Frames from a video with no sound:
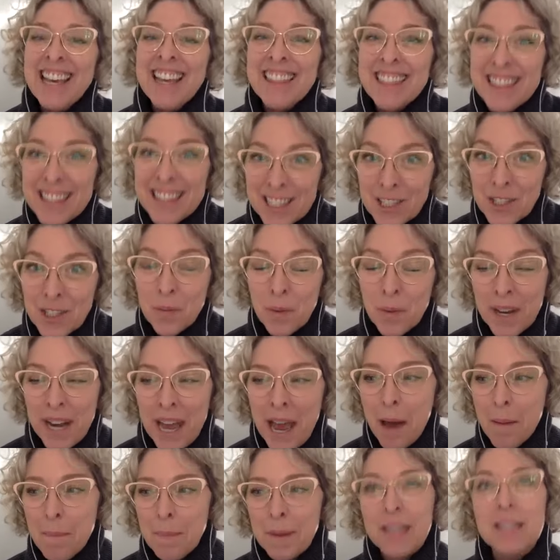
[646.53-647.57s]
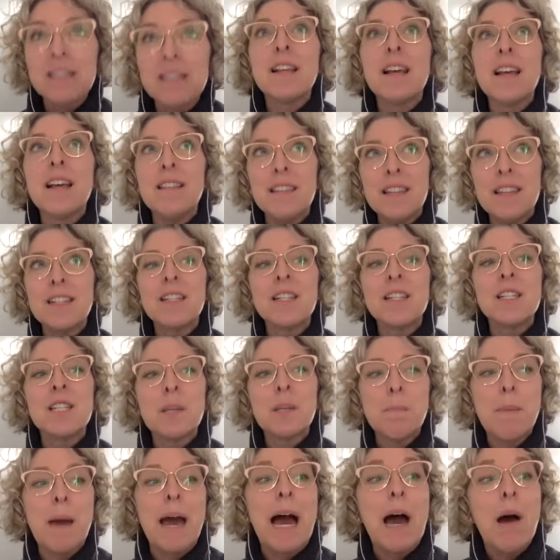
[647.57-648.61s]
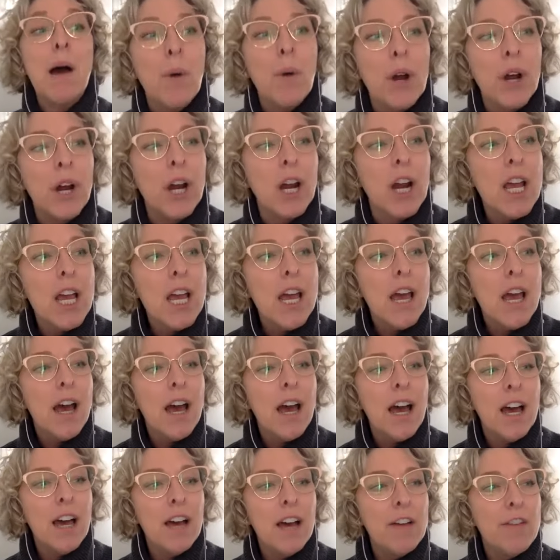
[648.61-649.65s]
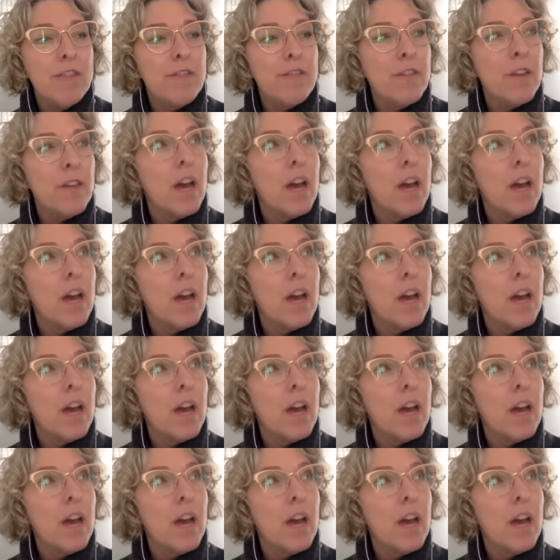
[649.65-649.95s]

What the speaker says: This is what happens. And this is the power of